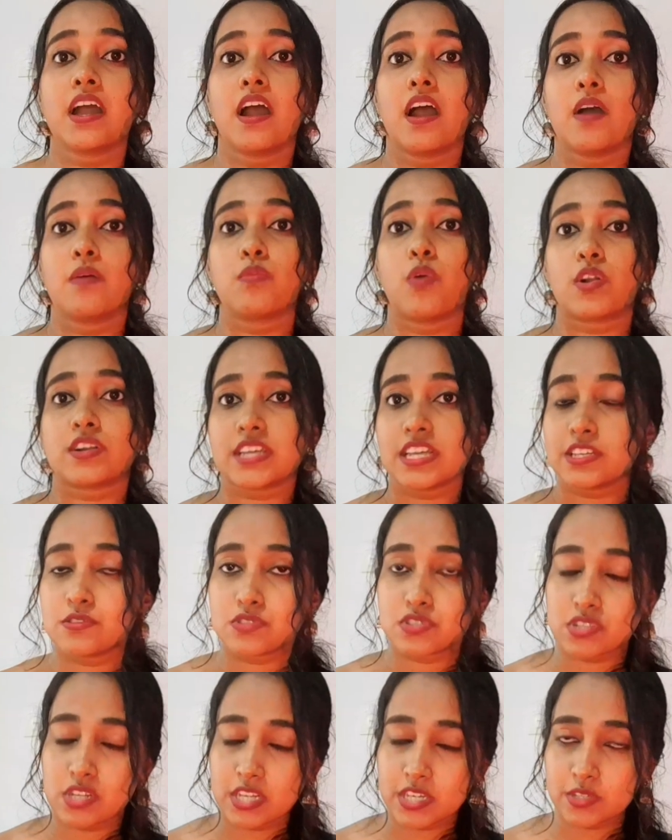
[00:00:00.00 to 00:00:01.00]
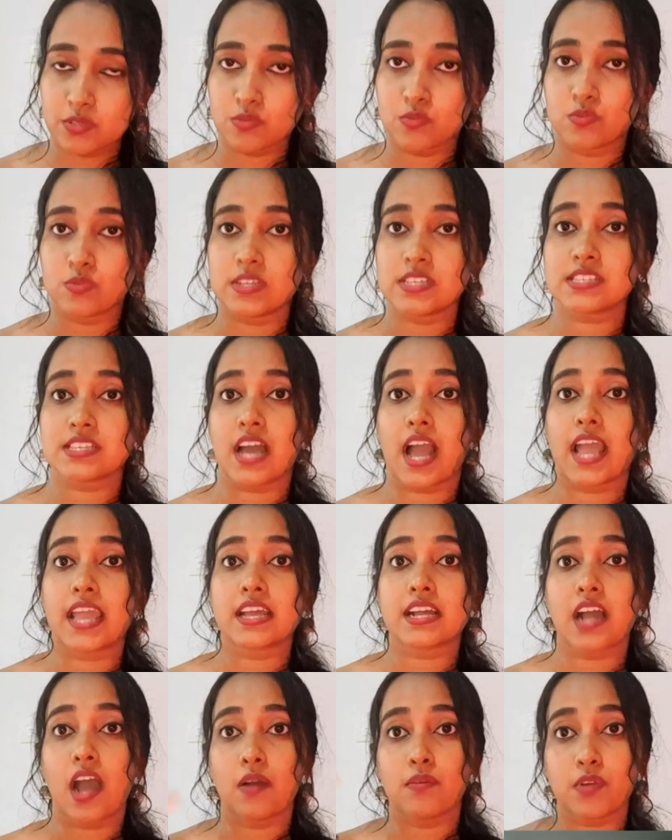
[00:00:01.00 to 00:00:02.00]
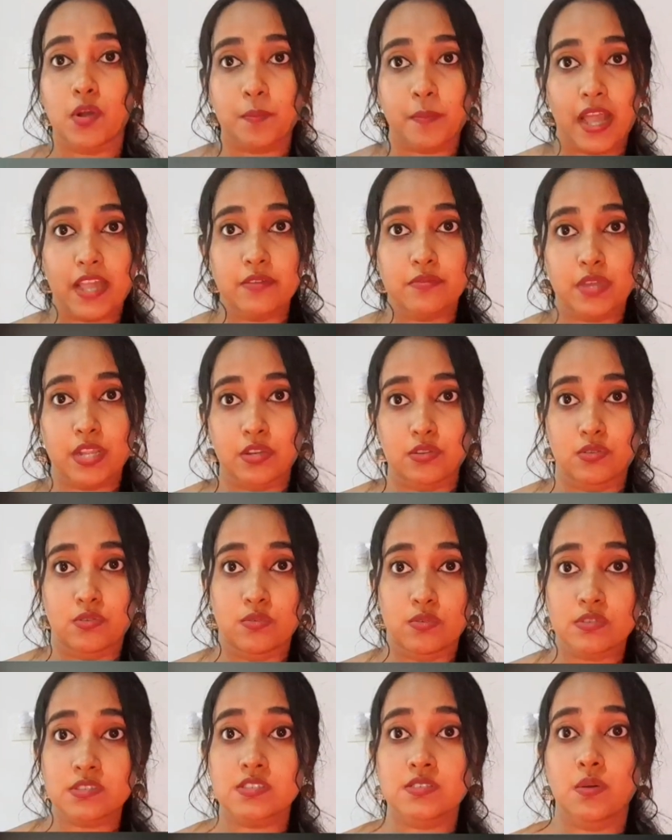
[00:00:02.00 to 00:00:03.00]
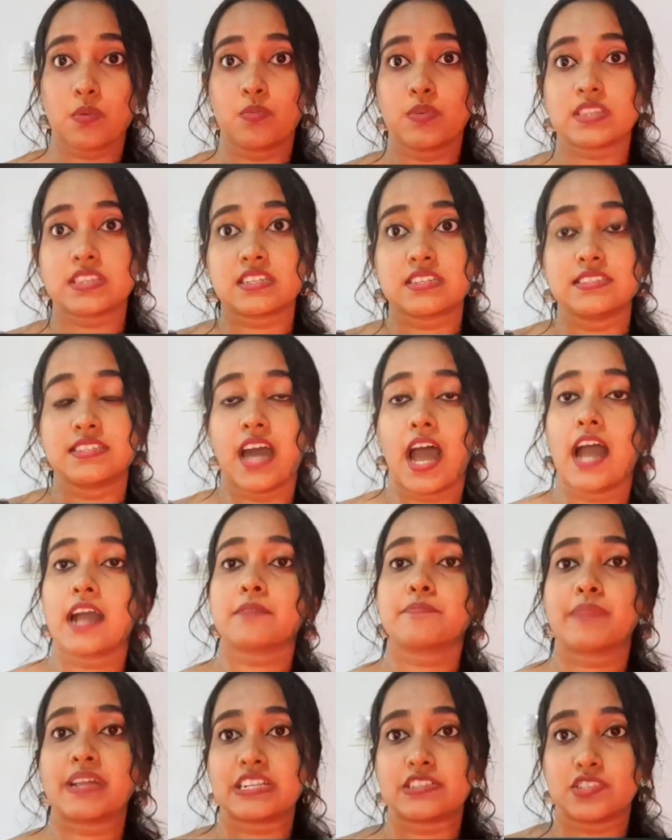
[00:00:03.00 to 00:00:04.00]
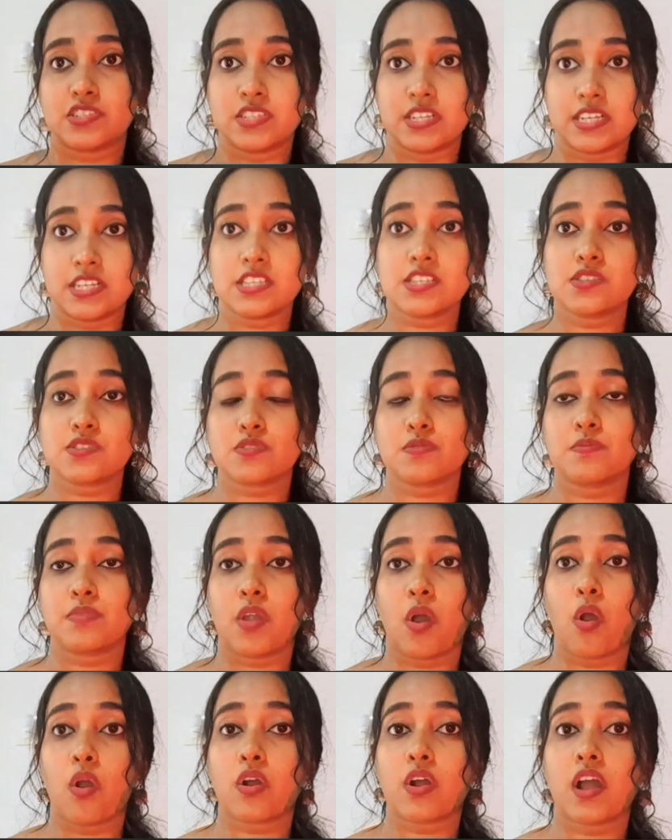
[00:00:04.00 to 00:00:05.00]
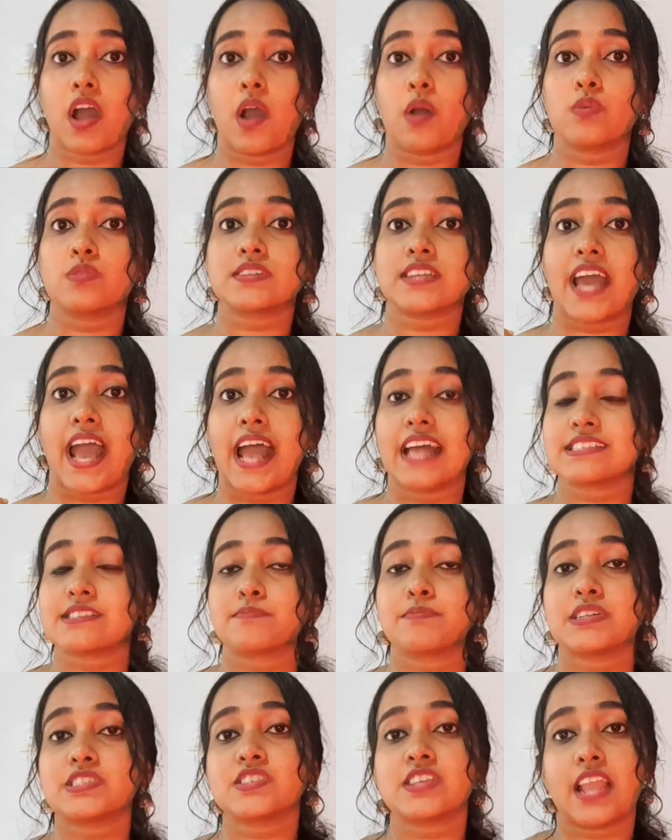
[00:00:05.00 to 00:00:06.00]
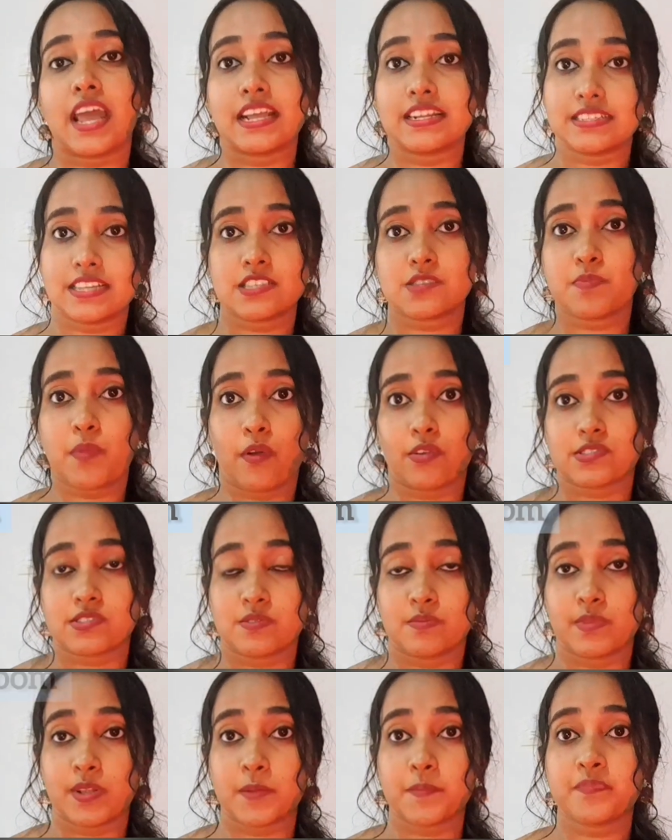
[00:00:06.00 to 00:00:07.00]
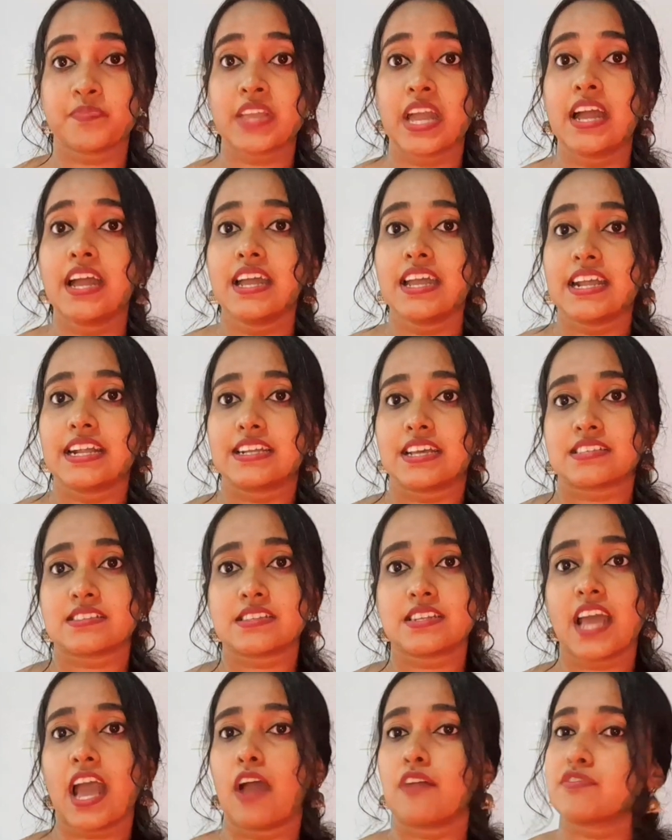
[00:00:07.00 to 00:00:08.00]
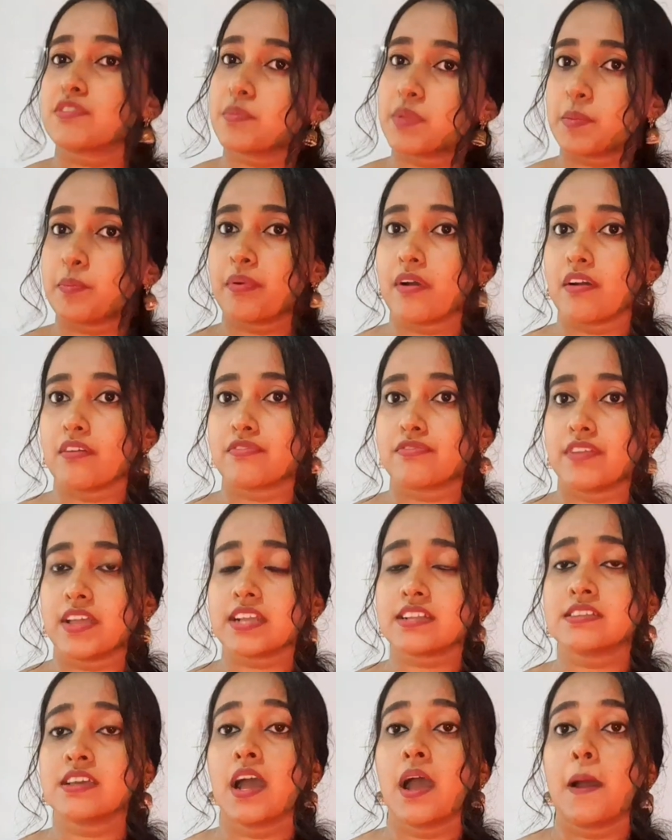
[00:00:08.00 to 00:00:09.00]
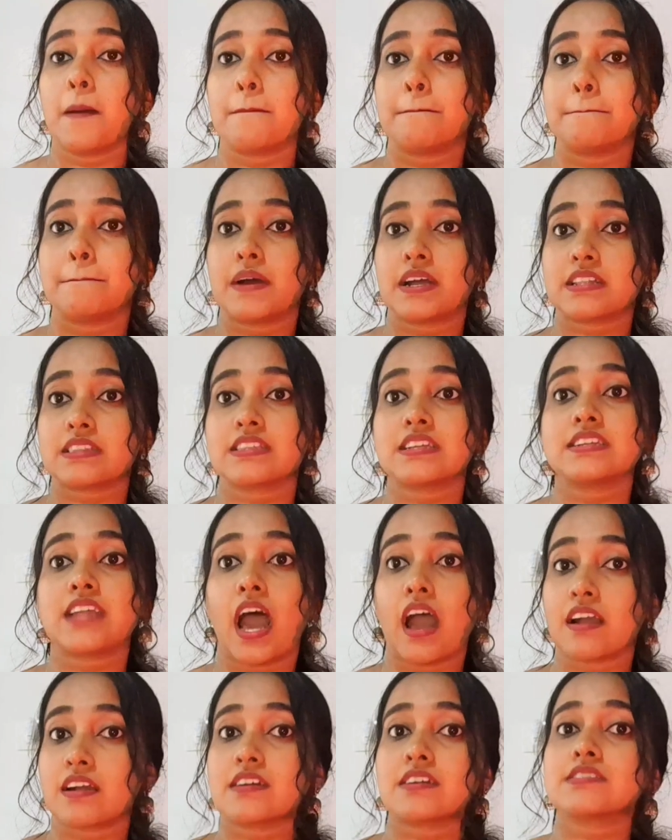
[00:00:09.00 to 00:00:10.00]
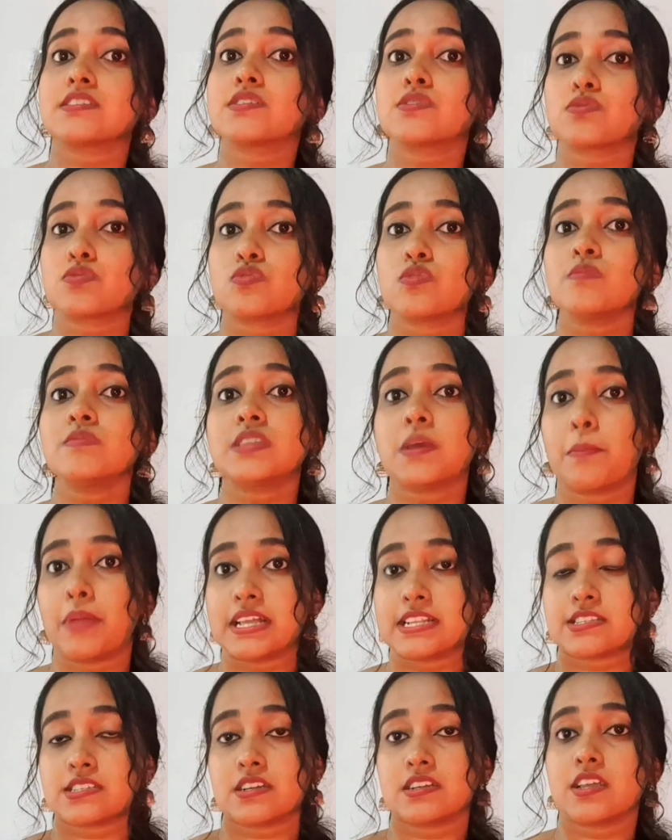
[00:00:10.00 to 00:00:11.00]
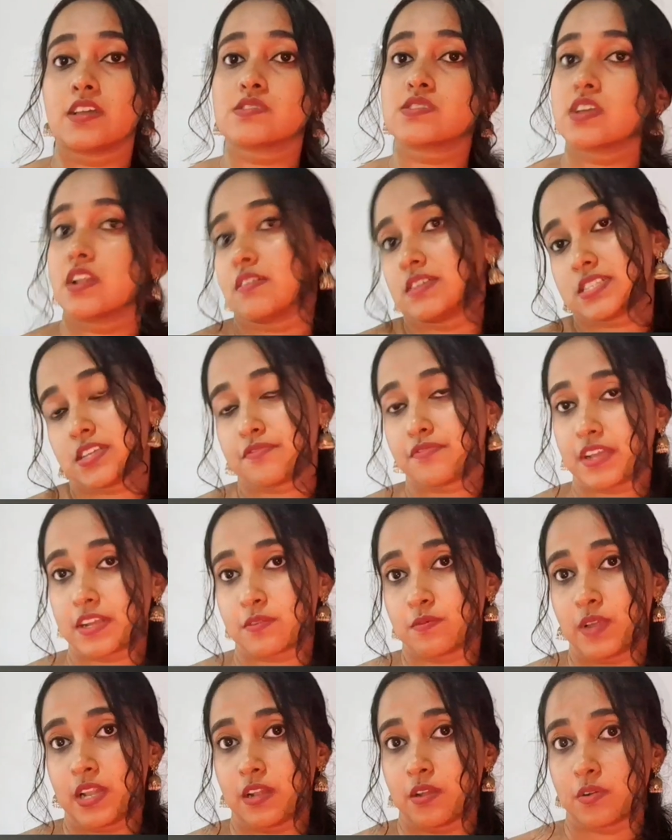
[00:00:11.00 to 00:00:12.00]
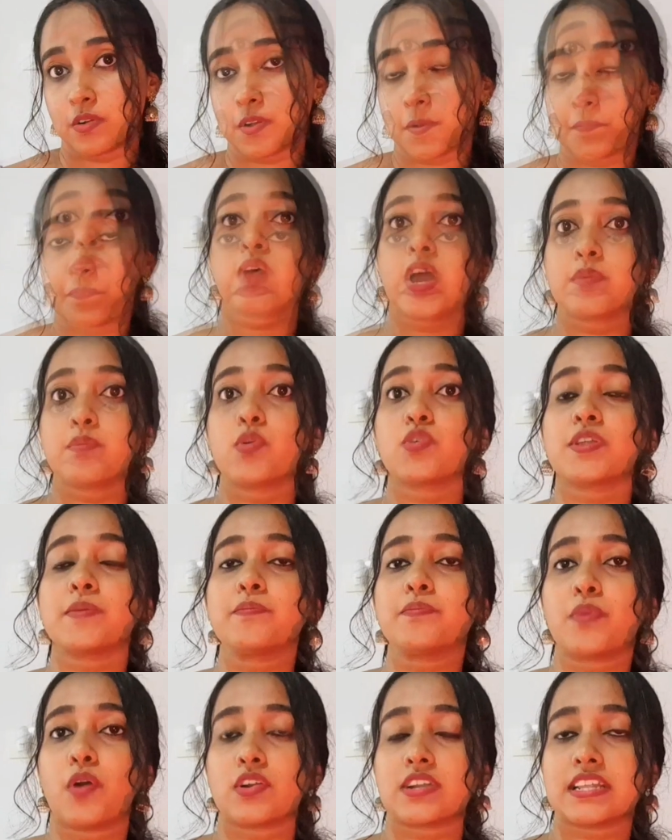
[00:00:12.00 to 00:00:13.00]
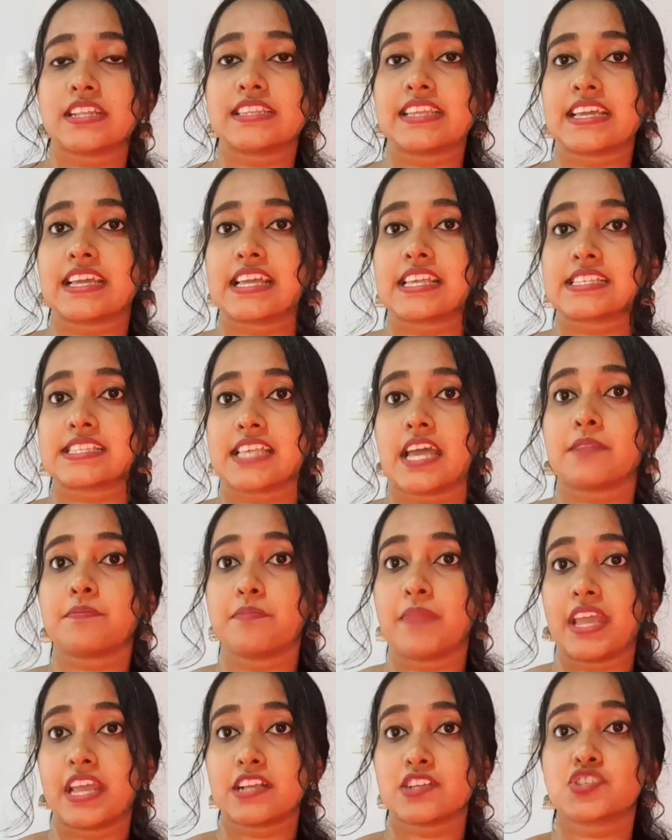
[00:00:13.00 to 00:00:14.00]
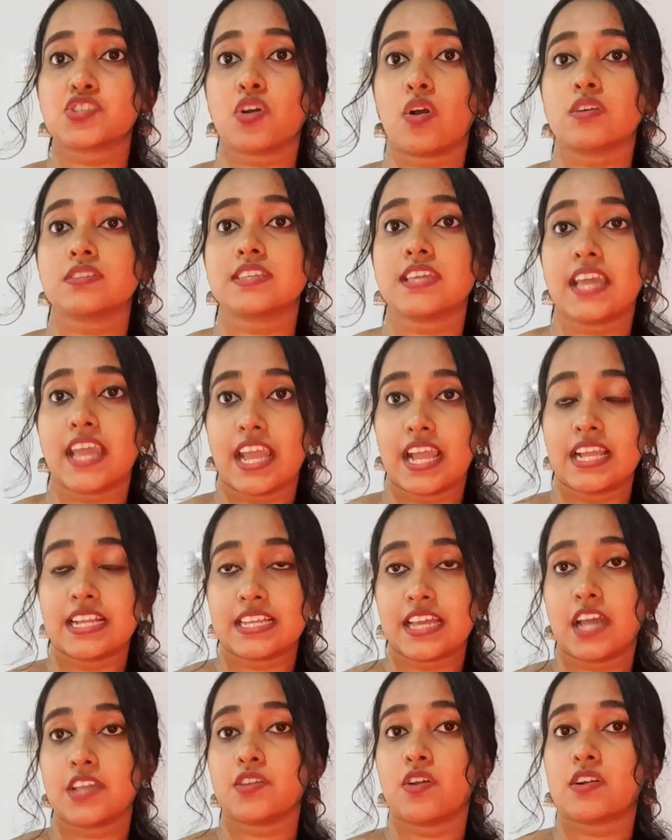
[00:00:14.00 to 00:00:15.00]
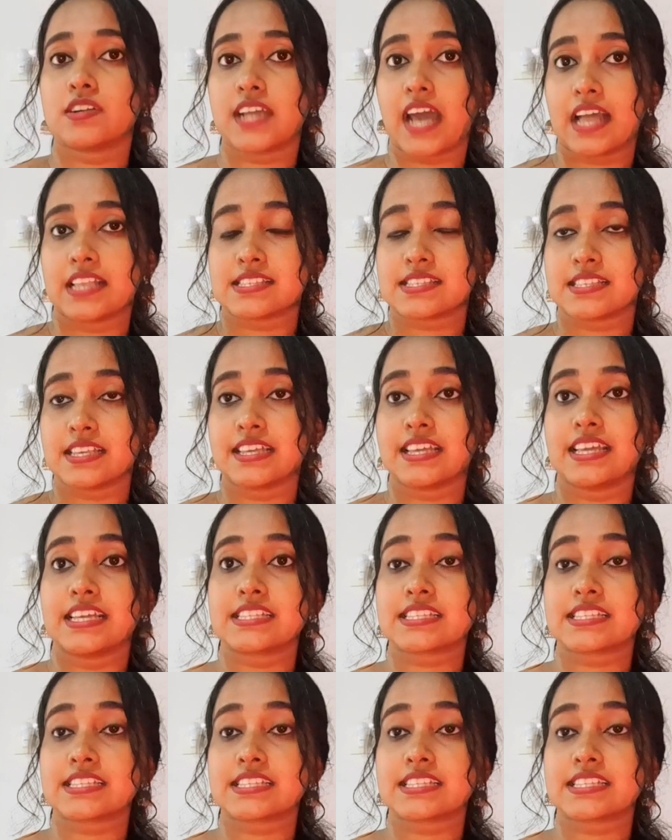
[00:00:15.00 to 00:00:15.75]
What I usually do is I cover my windows with dark bed sheets to block out as much light as possible. It doesn't have to be perfect, but the darker the room, the better your silhouette effect will look. And one more important thing is that make sure the area you're dancing is